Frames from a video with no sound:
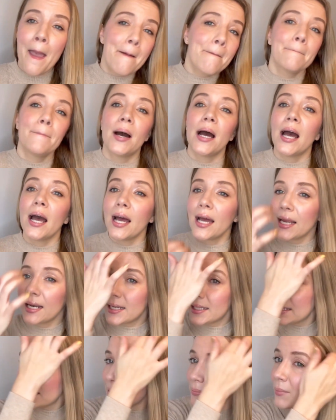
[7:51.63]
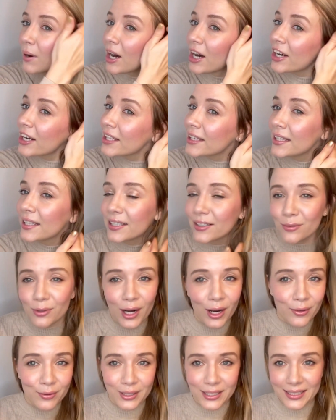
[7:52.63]
but the marketing
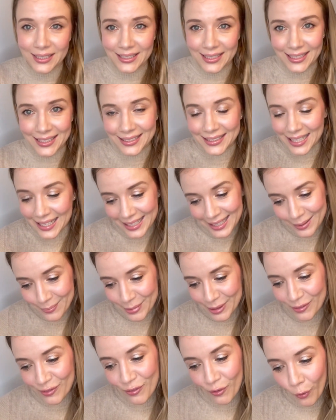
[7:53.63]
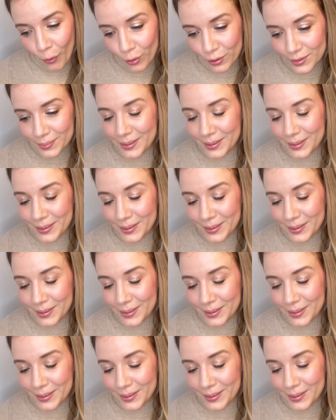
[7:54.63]
around this is a little bit false,